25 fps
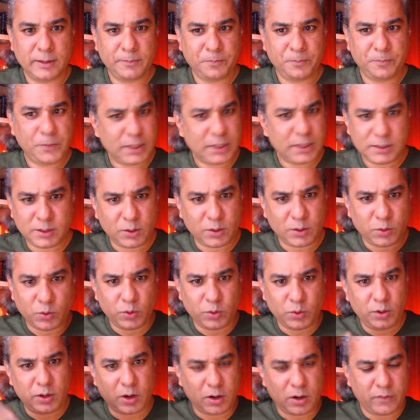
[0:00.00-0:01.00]
And there's a
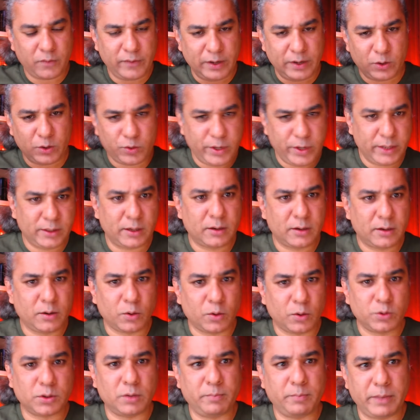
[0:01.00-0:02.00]
whole lot of intrigue that
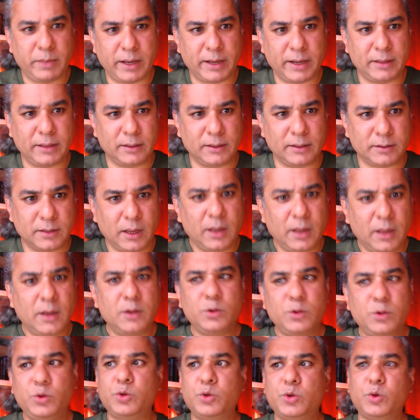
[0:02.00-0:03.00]
goes on behind this.
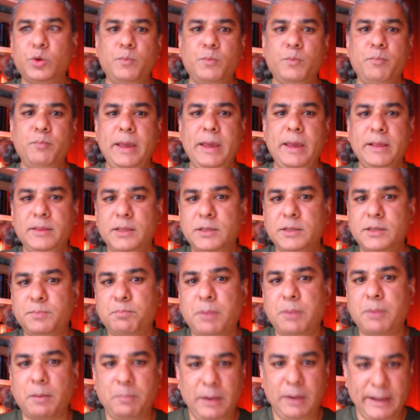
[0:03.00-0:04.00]
So to make this
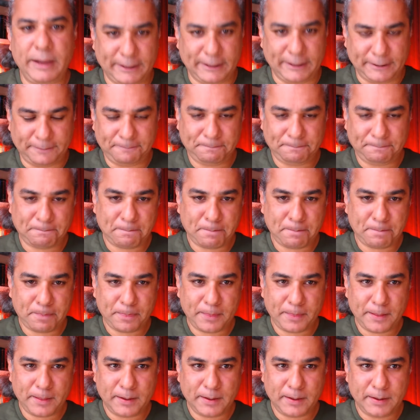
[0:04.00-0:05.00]
public
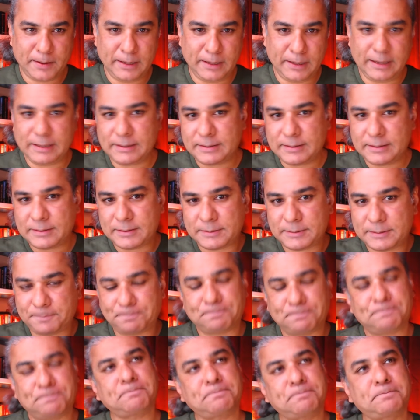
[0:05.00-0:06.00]
is,
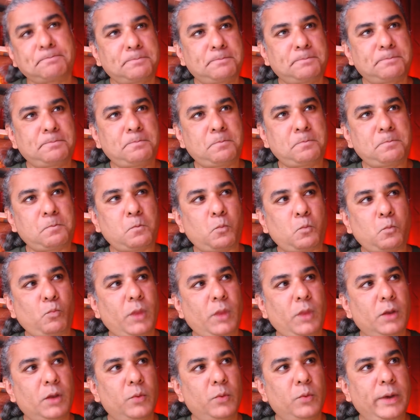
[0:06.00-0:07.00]

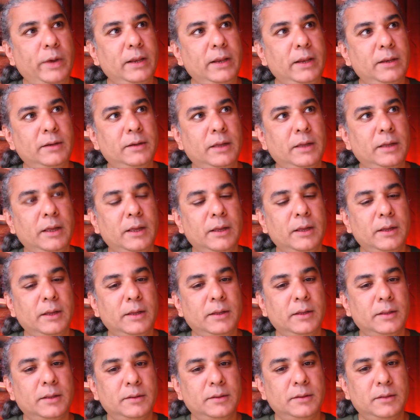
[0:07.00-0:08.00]
well,
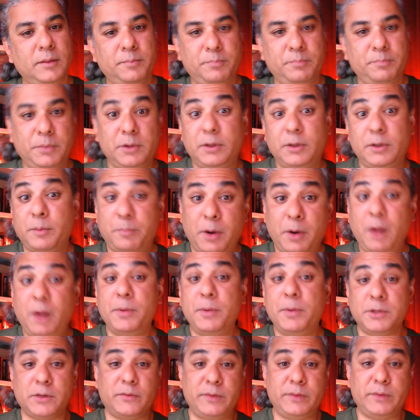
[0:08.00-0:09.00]
the
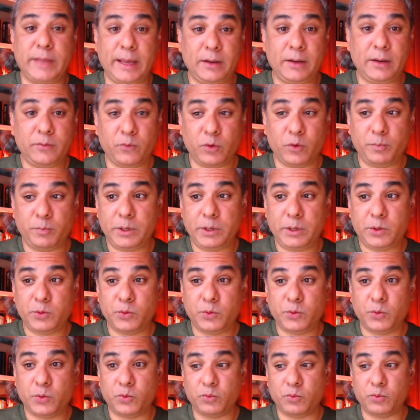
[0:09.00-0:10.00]
purpose of that would be
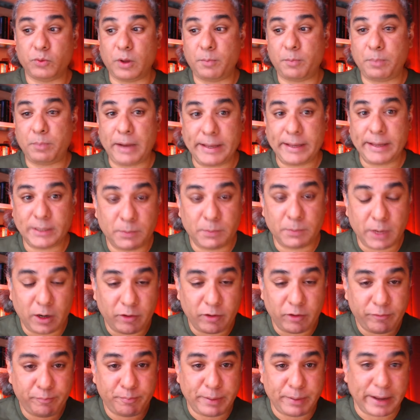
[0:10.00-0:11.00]
to apply some kind
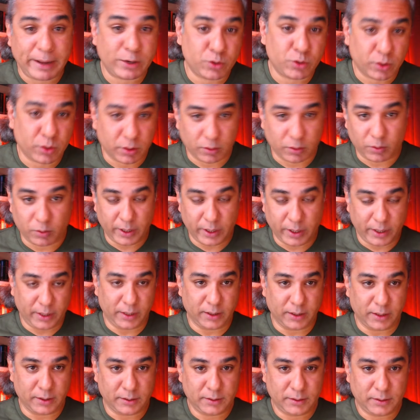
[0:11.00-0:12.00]
of pressure on India.